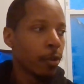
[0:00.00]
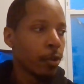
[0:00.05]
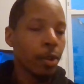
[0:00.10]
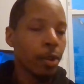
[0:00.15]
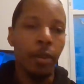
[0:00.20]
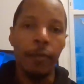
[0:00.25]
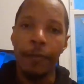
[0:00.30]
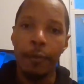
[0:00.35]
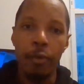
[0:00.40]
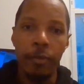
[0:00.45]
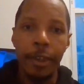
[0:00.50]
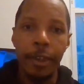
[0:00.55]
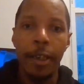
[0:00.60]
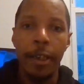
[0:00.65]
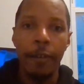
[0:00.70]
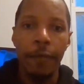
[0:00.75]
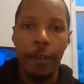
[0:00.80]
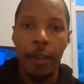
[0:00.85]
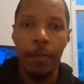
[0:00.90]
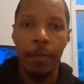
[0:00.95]
So if you
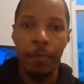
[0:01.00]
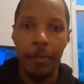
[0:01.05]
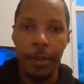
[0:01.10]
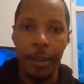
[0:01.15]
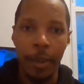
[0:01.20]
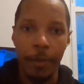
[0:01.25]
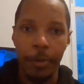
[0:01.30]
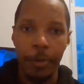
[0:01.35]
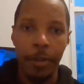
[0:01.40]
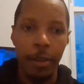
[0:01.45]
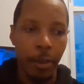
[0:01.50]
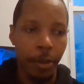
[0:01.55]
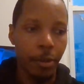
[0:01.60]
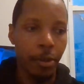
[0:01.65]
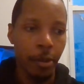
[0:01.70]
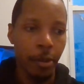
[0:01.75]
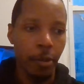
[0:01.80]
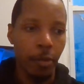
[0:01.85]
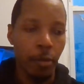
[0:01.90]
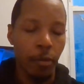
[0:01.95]
give him something to
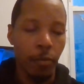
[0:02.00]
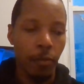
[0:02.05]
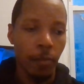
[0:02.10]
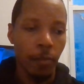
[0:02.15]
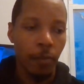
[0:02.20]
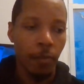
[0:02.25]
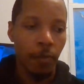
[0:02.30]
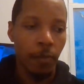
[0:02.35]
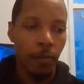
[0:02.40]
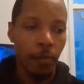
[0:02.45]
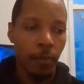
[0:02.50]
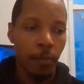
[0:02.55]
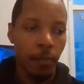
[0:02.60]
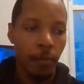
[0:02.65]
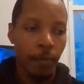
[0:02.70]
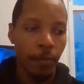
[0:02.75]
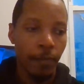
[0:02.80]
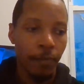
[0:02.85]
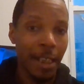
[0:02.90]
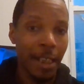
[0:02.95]
do
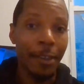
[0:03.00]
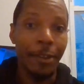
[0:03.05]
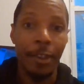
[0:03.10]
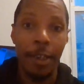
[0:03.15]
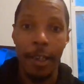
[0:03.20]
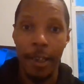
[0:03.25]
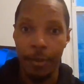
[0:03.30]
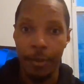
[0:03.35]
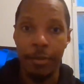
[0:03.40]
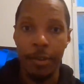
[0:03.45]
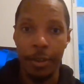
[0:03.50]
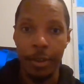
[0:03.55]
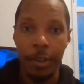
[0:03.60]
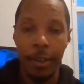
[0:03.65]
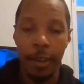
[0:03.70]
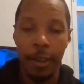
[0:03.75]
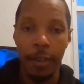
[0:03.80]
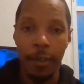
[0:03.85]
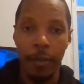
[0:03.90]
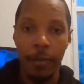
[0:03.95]
that's
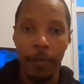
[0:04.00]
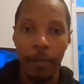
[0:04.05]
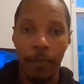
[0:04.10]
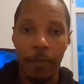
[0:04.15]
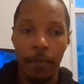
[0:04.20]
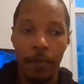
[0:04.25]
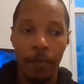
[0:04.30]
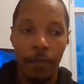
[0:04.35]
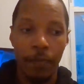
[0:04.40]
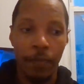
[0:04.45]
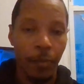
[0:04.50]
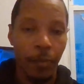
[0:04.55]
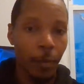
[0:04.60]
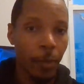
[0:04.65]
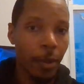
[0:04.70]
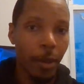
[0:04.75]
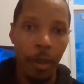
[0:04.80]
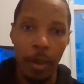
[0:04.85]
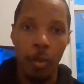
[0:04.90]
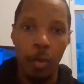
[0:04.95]
interesting
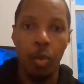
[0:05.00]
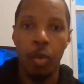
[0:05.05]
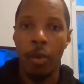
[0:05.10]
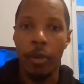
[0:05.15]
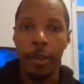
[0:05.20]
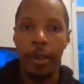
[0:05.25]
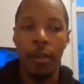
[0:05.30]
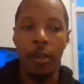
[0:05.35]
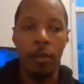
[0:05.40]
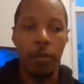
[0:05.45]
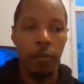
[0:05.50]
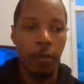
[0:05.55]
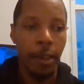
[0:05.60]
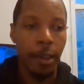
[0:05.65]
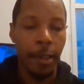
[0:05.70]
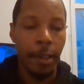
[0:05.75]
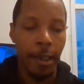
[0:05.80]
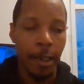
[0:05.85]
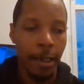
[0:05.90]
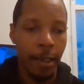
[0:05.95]
it'll work out
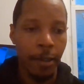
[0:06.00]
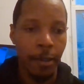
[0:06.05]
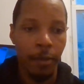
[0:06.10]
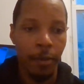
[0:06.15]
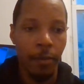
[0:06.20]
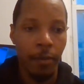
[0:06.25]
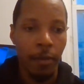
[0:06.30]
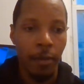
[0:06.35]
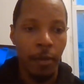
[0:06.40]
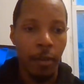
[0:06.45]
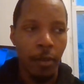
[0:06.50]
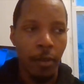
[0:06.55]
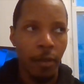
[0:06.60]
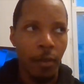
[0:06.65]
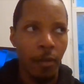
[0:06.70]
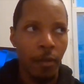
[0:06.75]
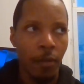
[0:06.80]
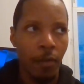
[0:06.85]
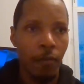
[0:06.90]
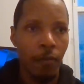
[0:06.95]
great. And
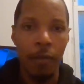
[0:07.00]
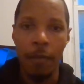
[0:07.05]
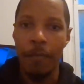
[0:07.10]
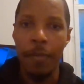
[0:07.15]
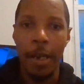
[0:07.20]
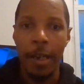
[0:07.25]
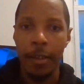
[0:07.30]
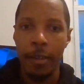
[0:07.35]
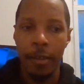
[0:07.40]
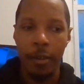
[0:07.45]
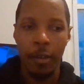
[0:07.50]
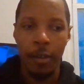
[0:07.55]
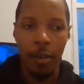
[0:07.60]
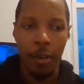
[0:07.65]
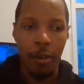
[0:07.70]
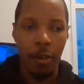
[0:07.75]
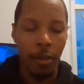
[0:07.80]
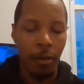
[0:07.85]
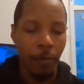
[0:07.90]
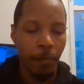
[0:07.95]
Rebecca
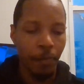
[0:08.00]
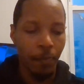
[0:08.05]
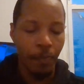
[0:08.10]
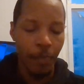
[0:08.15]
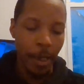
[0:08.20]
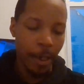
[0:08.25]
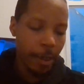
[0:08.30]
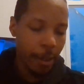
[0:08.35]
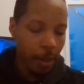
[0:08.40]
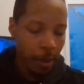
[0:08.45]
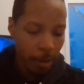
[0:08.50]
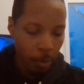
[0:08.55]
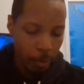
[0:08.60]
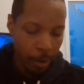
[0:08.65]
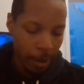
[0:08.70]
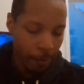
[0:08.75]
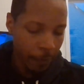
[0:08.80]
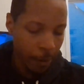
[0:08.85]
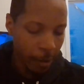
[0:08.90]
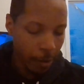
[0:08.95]
or Becky,
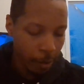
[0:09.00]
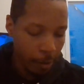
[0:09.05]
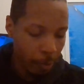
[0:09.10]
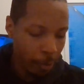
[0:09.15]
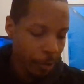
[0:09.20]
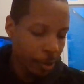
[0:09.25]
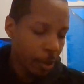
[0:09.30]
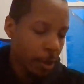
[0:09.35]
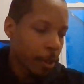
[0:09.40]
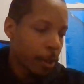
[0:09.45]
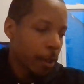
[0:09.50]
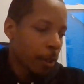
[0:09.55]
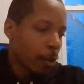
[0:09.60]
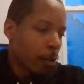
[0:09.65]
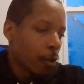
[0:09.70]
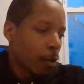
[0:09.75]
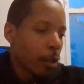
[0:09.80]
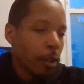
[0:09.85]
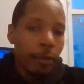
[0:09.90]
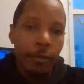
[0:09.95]
whatever the hell you want to sit there and
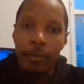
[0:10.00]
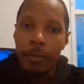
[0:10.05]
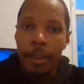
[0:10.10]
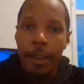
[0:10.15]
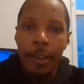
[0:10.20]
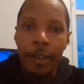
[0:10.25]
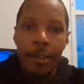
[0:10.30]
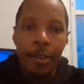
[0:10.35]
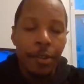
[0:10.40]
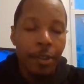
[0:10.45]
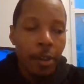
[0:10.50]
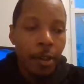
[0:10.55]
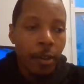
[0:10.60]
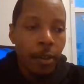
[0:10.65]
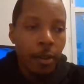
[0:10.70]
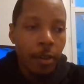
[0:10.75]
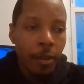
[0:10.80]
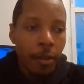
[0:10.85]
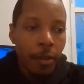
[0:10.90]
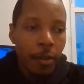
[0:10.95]
call her, Liz,
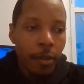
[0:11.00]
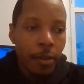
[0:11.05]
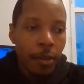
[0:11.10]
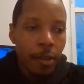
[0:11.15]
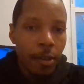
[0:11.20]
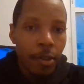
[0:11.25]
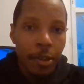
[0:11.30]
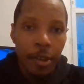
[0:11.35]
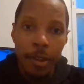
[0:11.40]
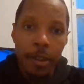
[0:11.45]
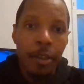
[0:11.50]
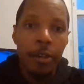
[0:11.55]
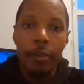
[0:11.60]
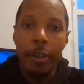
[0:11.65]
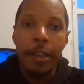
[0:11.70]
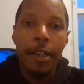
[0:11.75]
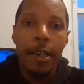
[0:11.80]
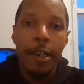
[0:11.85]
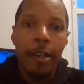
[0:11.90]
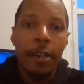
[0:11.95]
she's a
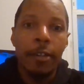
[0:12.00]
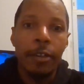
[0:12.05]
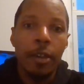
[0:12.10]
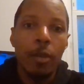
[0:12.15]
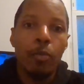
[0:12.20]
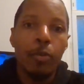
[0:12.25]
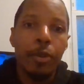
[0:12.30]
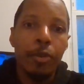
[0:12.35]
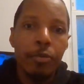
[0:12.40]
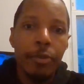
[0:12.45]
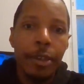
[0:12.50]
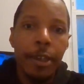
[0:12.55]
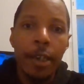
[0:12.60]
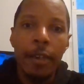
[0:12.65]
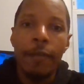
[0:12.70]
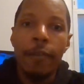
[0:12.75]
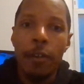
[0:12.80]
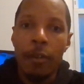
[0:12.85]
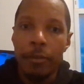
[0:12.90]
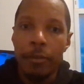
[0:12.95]
great character when you
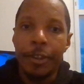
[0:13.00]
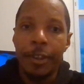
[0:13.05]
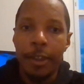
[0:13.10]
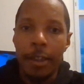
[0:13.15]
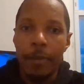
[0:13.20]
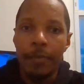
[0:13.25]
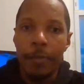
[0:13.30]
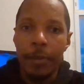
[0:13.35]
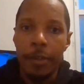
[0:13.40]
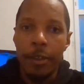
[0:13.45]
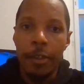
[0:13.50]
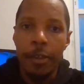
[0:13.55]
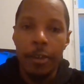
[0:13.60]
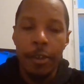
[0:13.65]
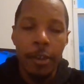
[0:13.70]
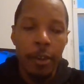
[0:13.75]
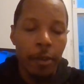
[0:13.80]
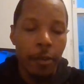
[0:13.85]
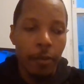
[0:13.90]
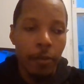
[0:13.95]
give something to
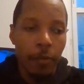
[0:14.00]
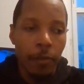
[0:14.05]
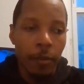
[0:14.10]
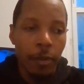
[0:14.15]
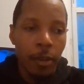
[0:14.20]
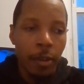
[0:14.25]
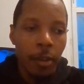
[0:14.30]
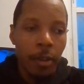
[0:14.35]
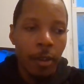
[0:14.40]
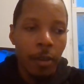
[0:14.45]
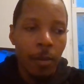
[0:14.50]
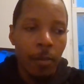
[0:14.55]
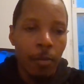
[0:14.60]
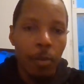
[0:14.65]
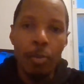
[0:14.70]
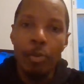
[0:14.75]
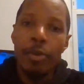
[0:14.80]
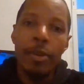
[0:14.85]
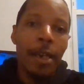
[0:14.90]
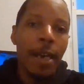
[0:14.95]
do.
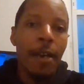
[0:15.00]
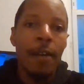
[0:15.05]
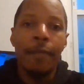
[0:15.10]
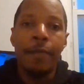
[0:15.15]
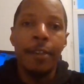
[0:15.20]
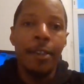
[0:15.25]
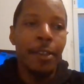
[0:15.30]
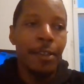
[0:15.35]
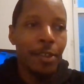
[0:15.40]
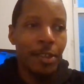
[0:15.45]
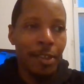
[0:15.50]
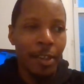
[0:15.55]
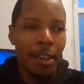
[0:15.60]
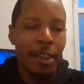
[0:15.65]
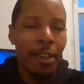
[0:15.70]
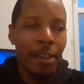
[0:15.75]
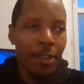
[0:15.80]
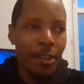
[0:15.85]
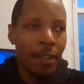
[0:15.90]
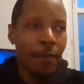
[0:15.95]
When you have these
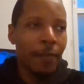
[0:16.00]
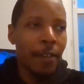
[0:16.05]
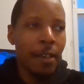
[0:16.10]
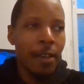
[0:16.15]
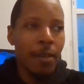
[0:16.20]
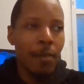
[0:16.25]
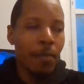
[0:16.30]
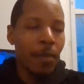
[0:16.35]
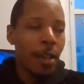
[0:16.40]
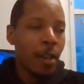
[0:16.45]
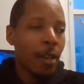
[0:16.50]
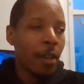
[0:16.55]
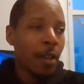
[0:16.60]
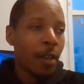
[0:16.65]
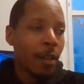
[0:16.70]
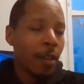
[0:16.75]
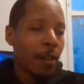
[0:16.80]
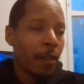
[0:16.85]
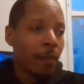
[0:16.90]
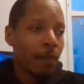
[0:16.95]
scenes of them,
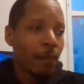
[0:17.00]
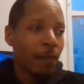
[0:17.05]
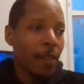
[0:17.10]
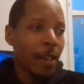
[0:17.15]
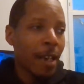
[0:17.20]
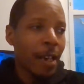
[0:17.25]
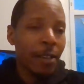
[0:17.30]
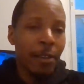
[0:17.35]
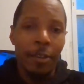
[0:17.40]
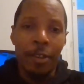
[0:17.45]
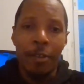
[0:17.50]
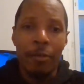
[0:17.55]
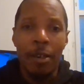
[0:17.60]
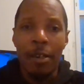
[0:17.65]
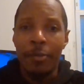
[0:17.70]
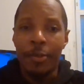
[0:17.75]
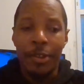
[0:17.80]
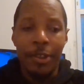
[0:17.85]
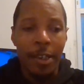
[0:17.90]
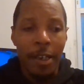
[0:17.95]
I don't know,
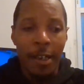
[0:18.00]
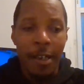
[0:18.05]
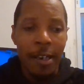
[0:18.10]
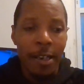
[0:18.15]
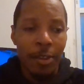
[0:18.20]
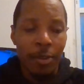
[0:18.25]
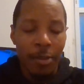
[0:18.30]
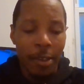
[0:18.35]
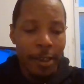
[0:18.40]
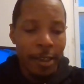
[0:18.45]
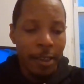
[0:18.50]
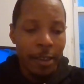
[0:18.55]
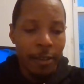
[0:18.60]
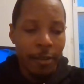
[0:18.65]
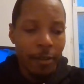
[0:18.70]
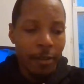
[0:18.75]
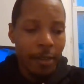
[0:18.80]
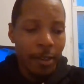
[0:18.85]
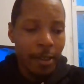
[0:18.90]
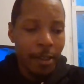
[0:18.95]
outside trying to
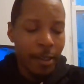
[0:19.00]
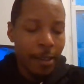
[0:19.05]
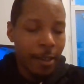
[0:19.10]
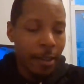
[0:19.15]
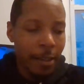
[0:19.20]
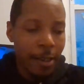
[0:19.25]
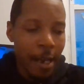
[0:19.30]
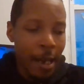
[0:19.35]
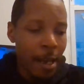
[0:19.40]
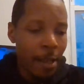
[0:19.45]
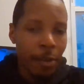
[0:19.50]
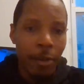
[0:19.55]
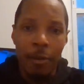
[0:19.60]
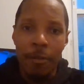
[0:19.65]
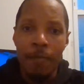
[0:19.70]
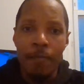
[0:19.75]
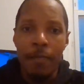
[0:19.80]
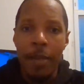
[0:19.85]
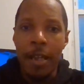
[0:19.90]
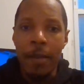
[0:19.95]

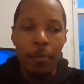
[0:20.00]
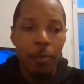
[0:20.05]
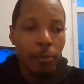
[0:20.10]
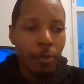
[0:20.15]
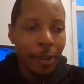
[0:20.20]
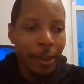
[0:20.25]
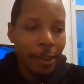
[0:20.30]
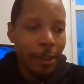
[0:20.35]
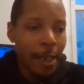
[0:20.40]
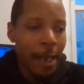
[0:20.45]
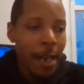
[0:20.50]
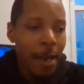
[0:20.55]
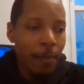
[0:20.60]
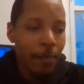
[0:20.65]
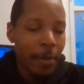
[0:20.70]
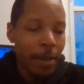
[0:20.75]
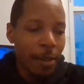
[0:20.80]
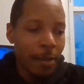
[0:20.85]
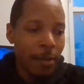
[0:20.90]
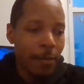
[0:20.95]
gather maple sap
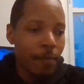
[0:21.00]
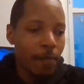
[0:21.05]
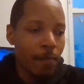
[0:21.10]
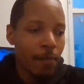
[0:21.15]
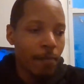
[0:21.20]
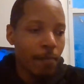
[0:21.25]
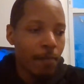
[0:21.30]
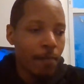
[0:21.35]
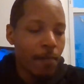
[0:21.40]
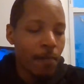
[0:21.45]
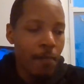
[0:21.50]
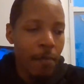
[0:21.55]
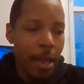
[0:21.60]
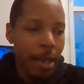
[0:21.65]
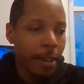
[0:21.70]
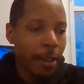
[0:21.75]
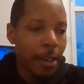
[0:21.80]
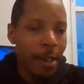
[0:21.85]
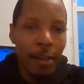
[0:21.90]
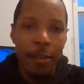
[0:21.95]
and
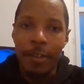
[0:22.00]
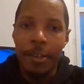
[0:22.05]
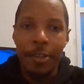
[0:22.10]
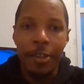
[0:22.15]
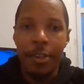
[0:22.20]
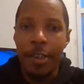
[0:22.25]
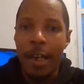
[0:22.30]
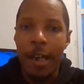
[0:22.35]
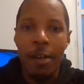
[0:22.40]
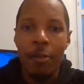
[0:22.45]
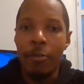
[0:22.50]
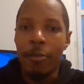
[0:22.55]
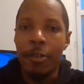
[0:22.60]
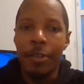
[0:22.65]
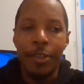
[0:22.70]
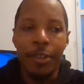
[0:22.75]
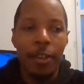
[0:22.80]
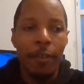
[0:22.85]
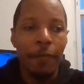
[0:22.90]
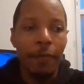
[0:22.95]
making out in the shower
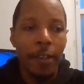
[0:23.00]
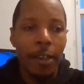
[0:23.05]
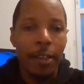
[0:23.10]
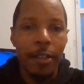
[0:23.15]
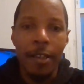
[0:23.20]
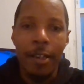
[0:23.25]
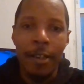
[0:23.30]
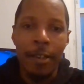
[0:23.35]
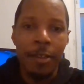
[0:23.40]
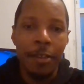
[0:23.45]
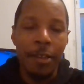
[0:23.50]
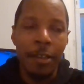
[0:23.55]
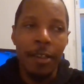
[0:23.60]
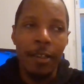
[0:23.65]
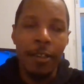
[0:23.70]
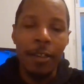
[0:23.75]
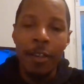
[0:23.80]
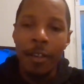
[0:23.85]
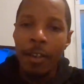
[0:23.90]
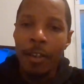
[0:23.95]
and stuff like that, it's
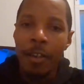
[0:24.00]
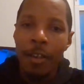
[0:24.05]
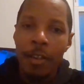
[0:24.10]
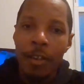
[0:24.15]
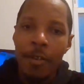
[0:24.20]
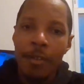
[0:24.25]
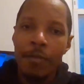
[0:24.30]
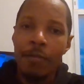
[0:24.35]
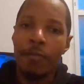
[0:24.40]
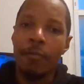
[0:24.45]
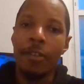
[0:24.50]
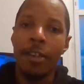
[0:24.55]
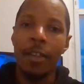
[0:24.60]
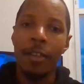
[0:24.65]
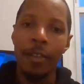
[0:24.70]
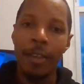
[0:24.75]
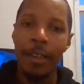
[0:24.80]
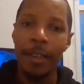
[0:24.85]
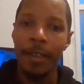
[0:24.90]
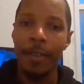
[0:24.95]
like,
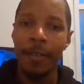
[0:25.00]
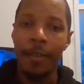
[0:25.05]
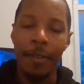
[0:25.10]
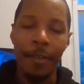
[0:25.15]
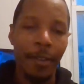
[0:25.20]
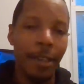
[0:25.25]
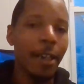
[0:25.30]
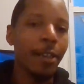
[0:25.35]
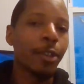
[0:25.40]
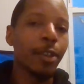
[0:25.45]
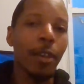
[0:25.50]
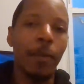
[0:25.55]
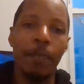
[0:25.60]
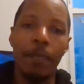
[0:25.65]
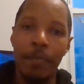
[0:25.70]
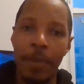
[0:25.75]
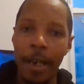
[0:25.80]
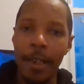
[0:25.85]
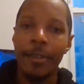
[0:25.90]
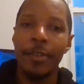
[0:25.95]
really? That's the
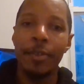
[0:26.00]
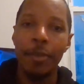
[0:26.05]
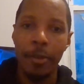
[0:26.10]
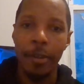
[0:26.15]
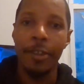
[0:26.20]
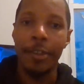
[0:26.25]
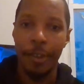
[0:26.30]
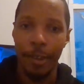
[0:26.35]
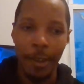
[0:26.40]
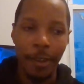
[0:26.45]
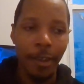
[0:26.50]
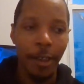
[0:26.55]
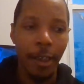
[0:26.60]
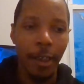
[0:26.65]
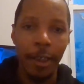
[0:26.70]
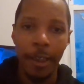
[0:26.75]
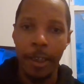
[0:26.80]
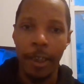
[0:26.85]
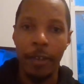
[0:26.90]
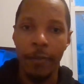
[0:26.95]
best you could sit
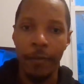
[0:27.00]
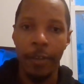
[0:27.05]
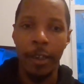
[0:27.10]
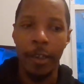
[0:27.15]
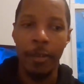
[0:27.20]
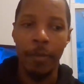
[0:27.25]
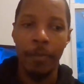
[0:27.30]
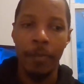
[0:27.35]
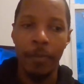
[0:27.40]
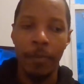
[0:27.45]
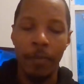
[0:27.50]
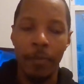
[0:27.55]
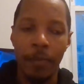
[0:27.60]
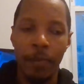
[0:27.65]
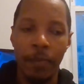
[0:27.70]
there and give them?